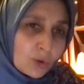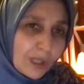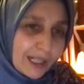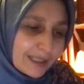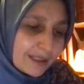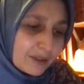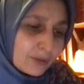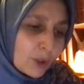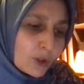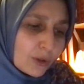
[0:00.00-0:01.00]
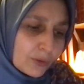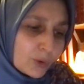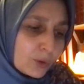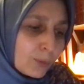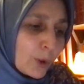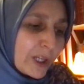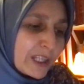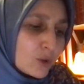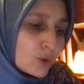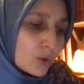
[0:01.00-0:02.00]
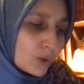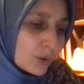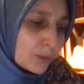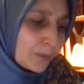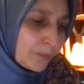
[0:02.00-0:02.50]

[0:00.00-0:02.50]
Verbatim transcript: yes. I think verse of Nur, points to